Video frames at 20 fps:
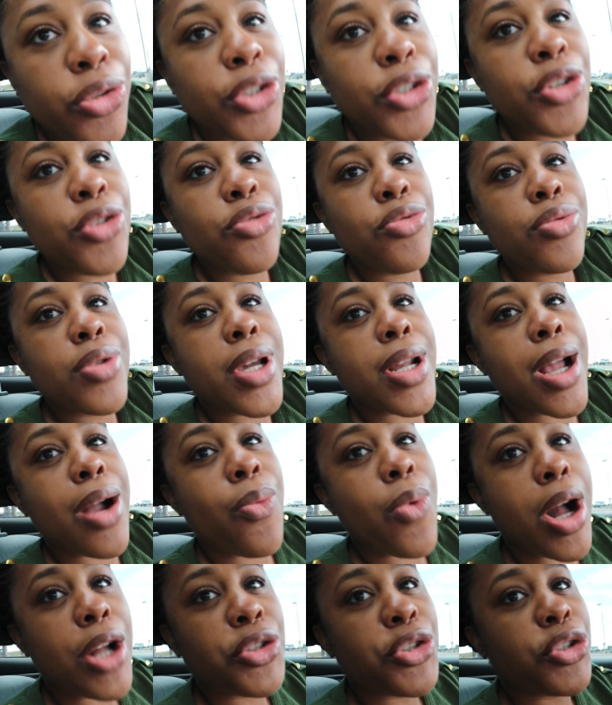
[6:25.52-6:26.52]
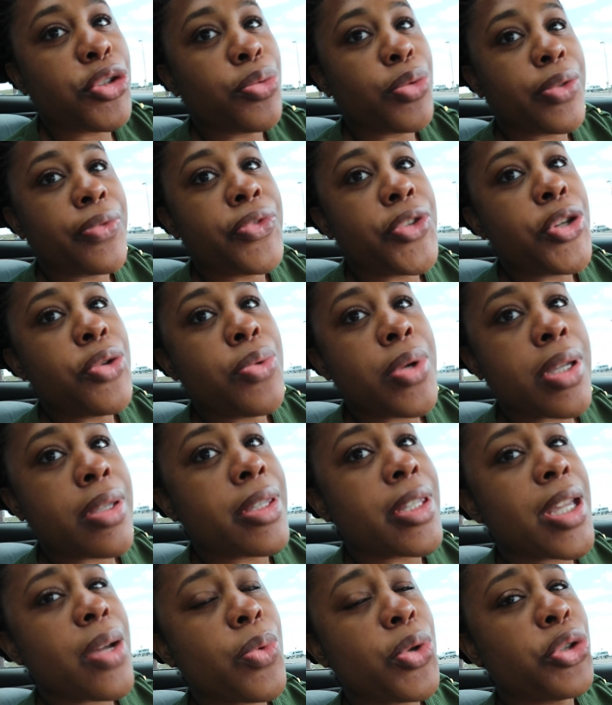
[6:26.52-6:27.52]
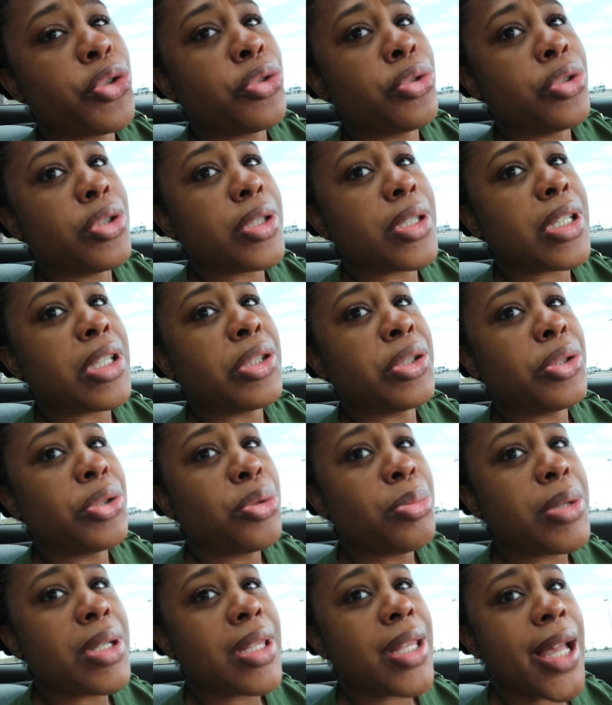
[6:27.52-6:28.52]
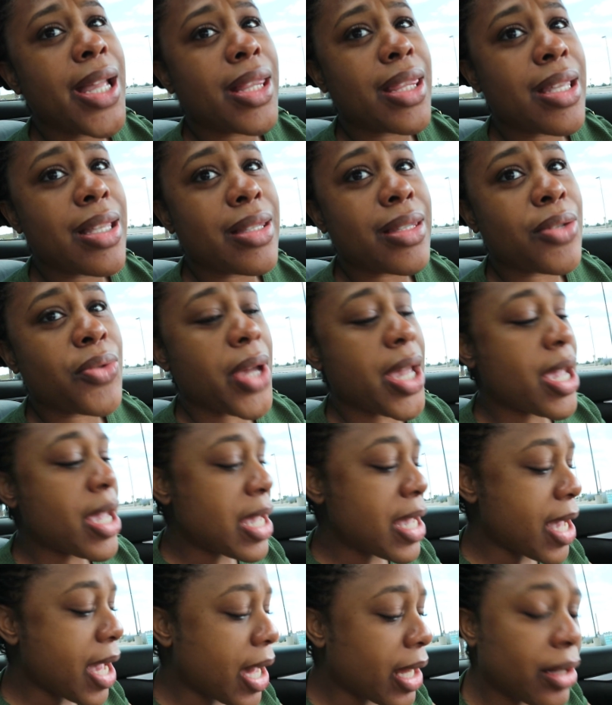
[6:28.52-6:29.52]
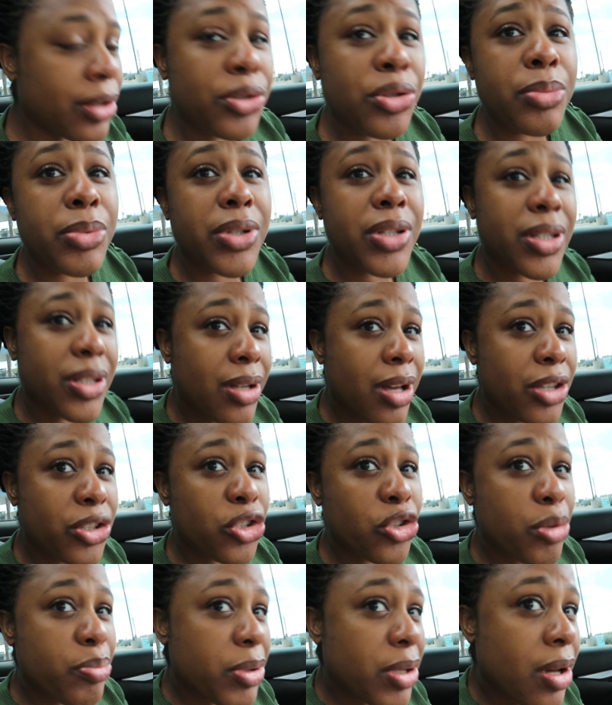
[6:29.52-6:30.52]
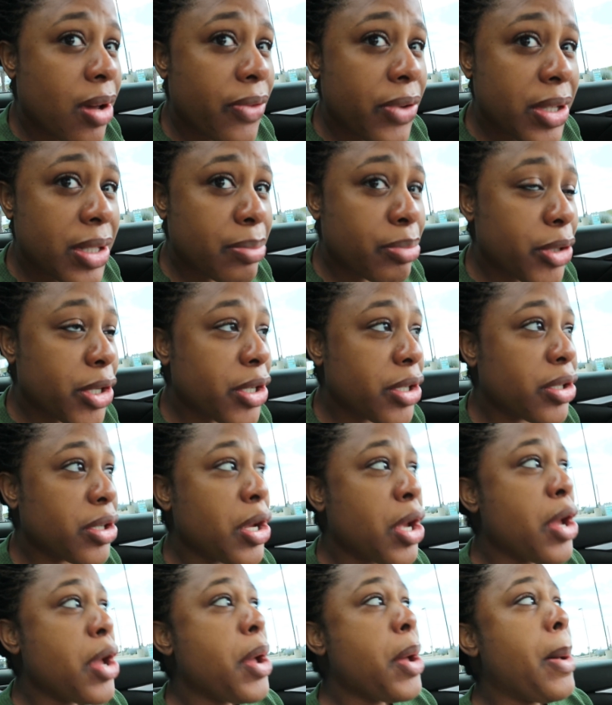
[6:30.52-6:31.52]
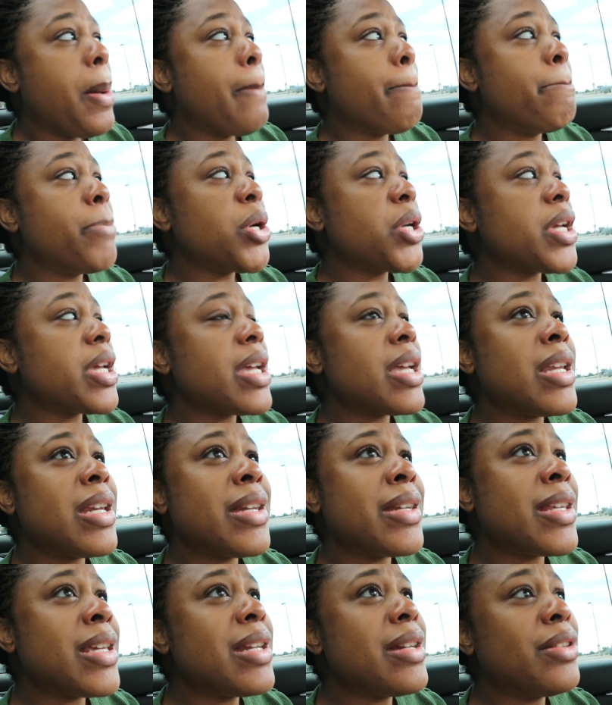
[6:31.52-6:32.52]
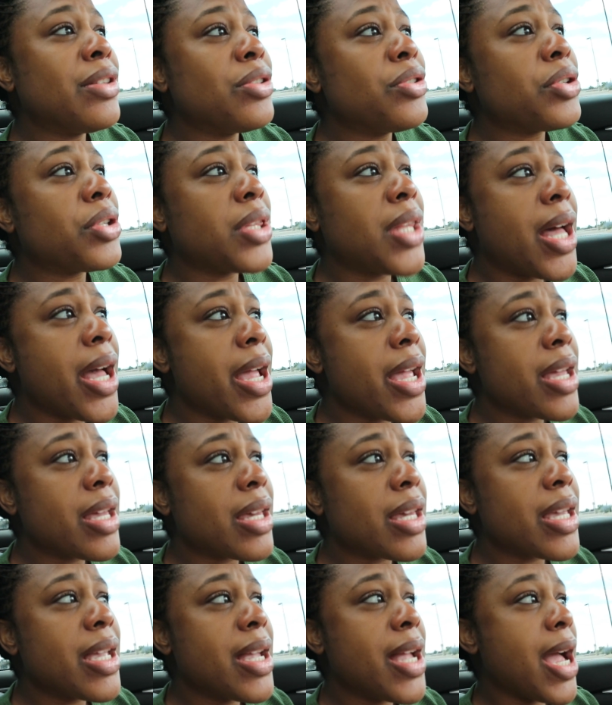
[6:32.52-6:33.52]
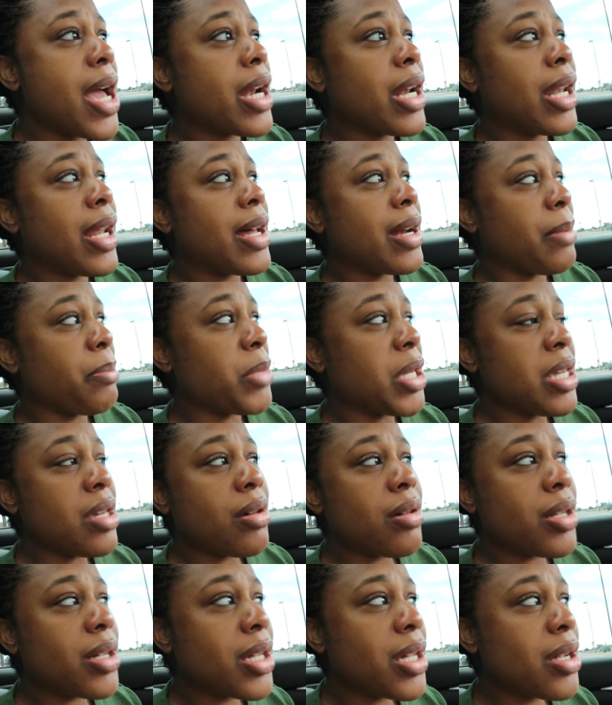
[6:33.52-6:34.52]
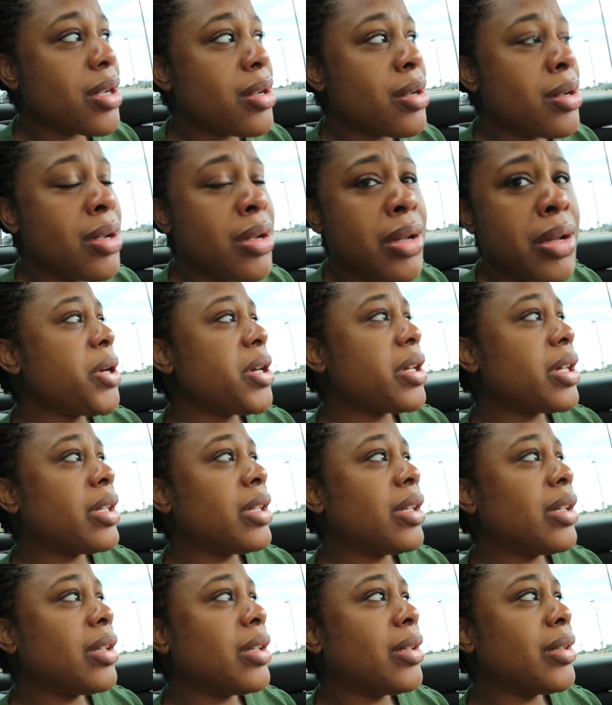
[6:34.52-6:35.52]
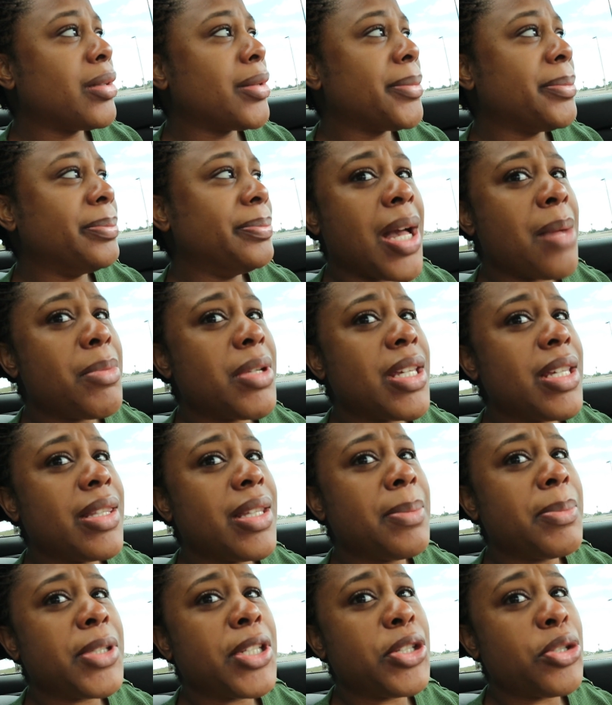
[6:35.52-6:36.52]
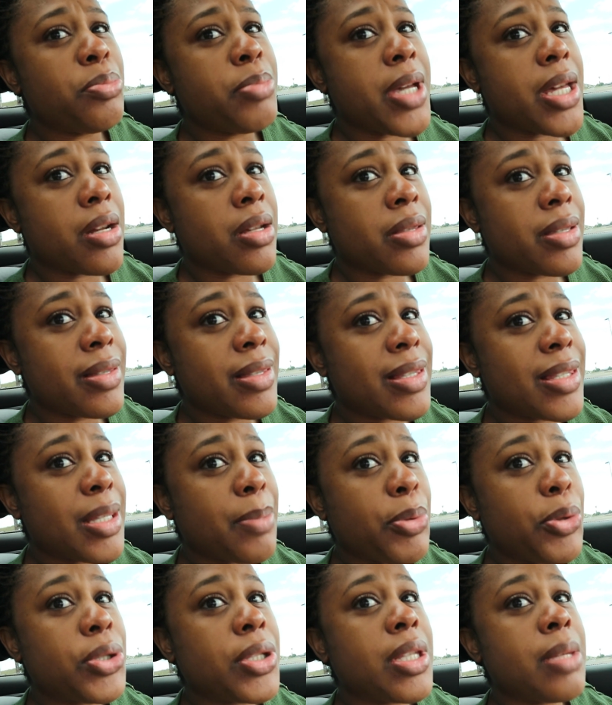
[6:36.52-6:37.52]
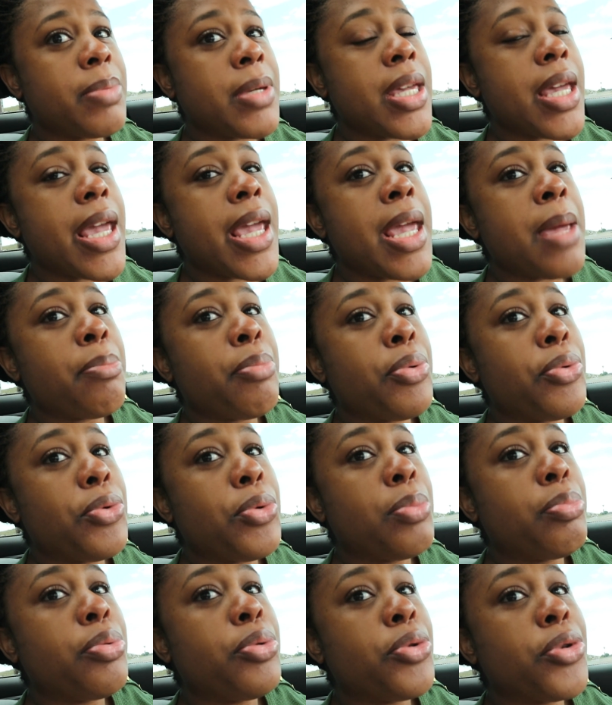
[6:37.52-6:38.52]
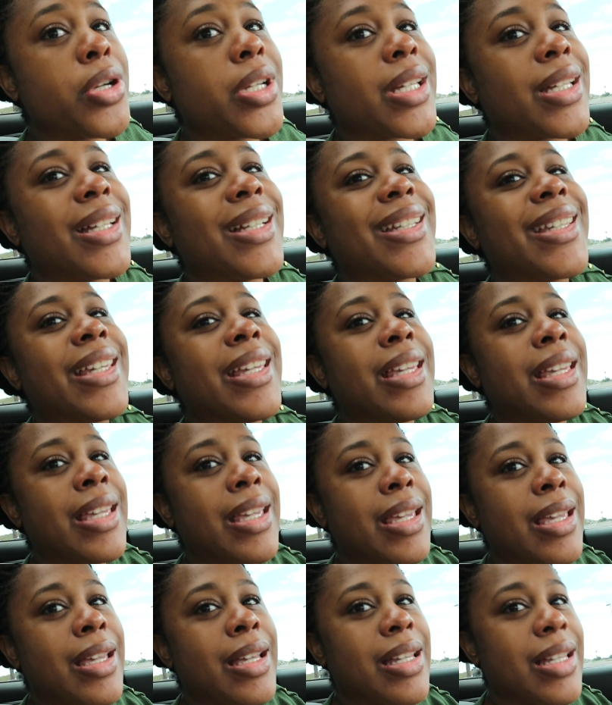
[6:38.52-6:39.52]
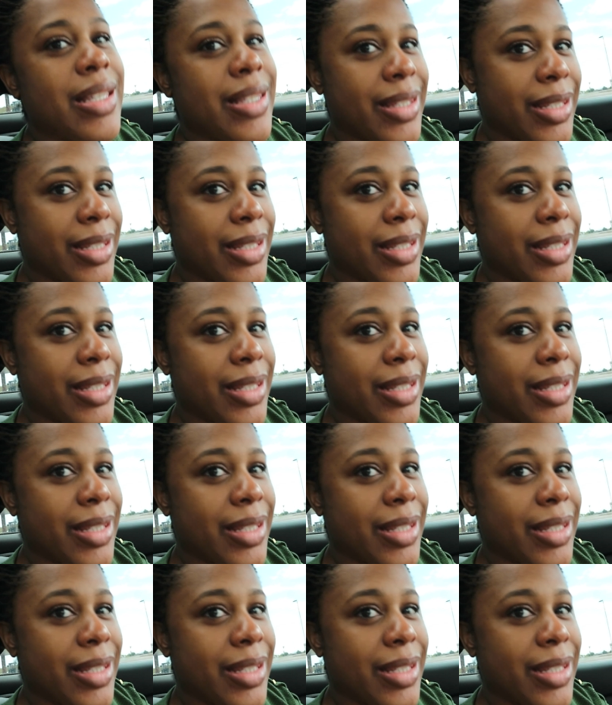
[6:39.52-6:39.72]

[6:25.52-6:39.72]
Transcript: the dude that I watched the review, his sandwich looked a little bit like this. Okay, he had a little bit of sauce dripping off his burger, but it didn't look like it had a lot of meat on there. But I'm gonna need them to do better. This is supposed to be a pulled pork king